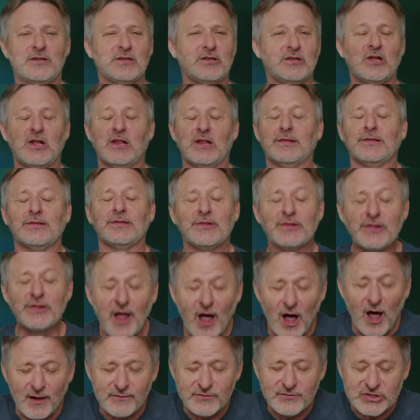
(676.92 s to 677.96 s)

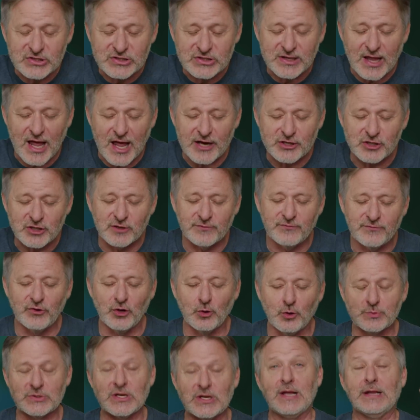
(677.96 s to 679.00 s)
Loves slasher
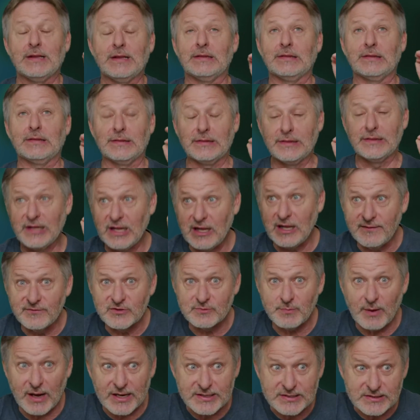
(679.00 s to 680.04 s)
films, lives
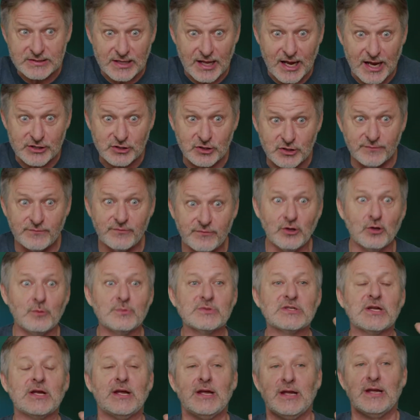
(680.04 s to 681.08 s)
by slasher
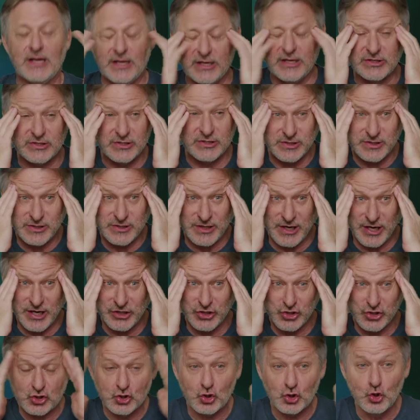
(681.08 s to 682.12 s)
films, is
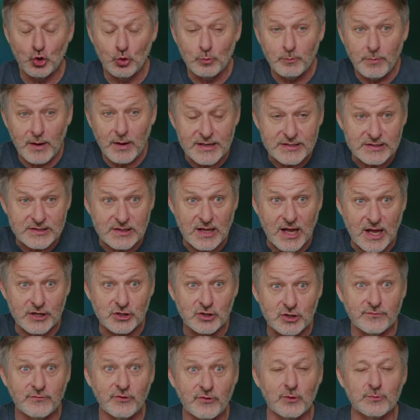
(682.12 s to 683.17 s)
consumed by
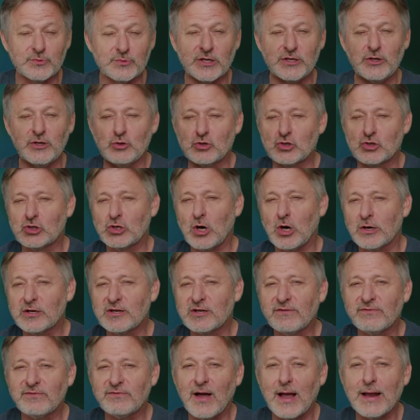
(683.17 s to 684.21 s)
slasher films, and you start to
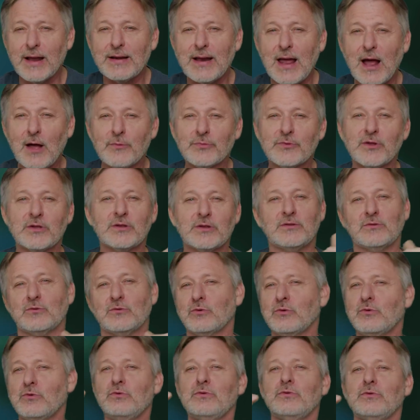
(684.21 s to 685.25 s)
find out that
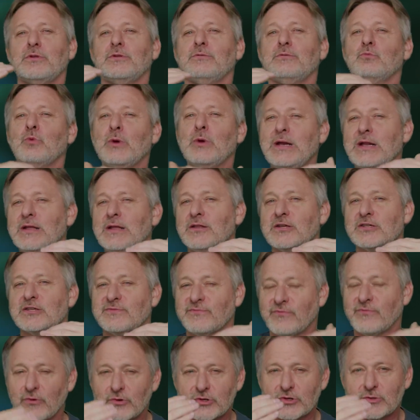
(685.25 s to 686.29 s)
through reading this
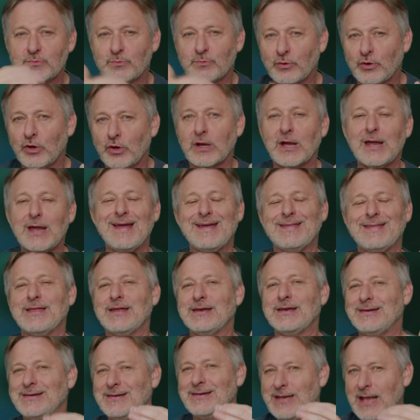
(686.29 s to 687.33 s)
first book, the
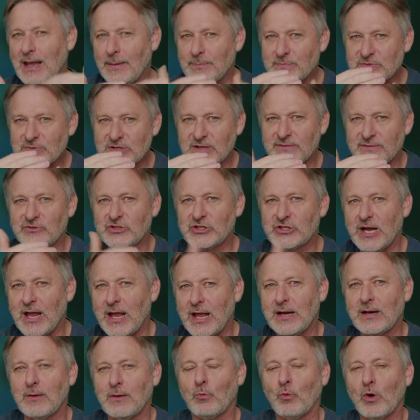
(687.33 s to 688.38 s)
depths of
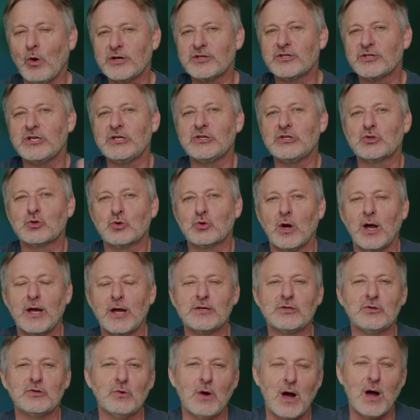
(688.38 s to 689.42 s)
Jade and what she's trying
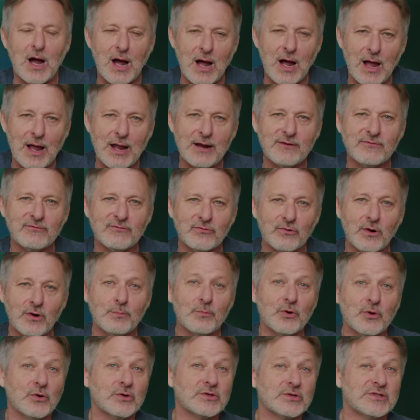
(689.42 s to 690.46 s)
to hide from
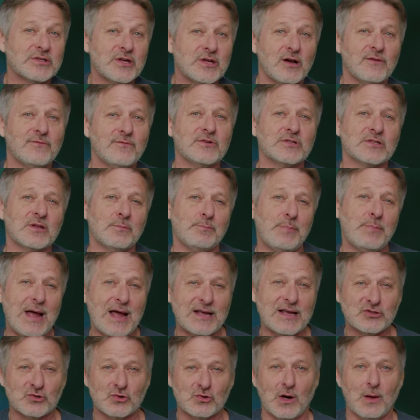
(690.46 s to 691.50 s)
herself is the
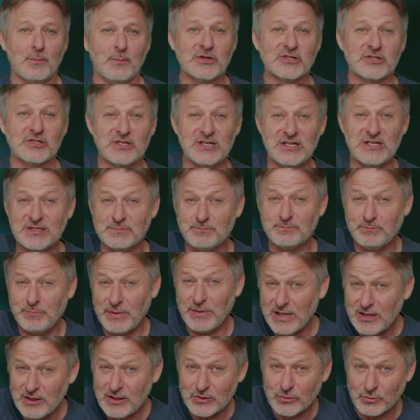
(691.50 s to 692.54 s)
past trauma she's
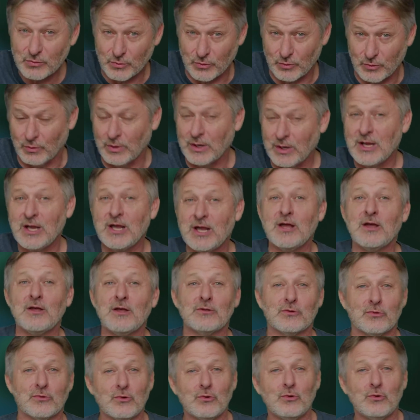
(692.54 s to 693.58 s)
been through
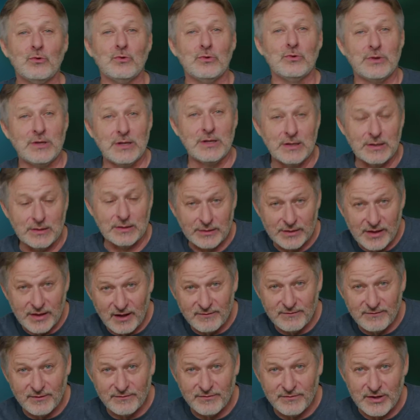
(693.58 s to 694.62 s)
the
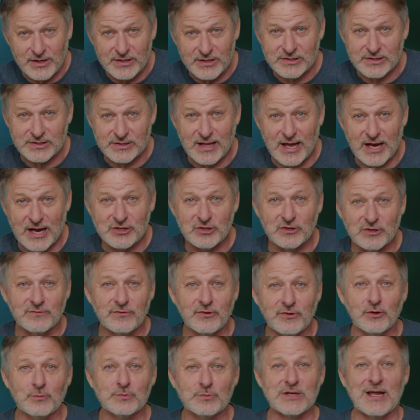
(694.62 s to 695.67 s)
love of these slasher
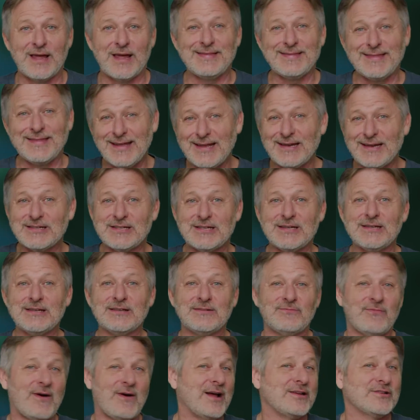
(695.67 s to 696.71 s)
films, and then she
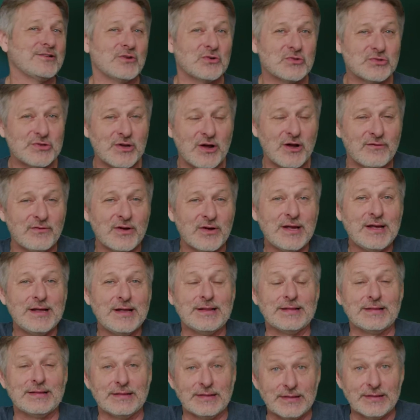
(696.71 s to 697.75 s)
finds herself
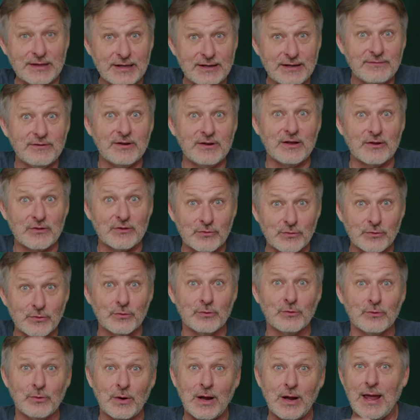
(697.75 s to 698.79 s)
living
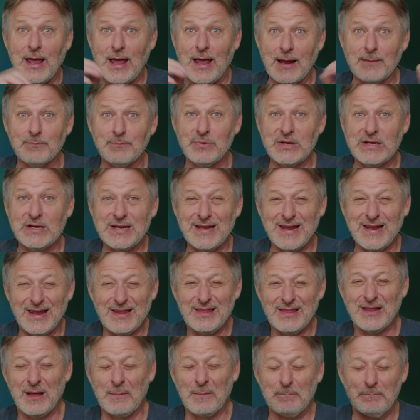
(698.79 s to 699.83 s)
through and being
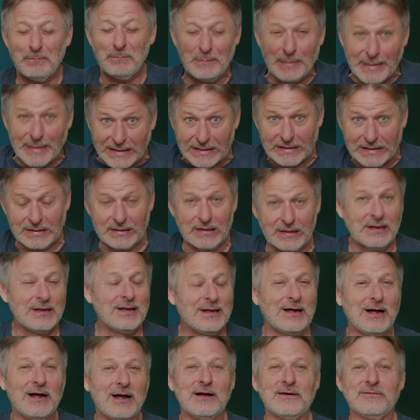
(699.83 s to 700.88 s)
in the middle
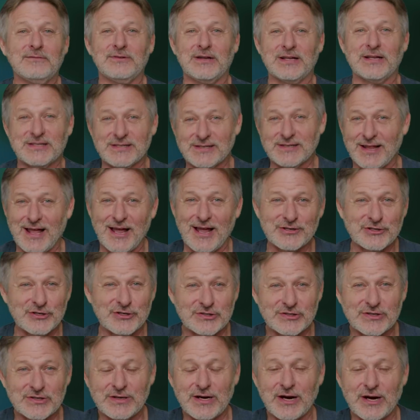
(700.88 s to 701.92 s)
of a slasher
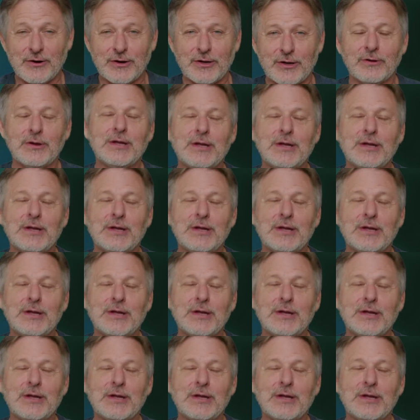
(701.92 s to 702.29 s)
scenario.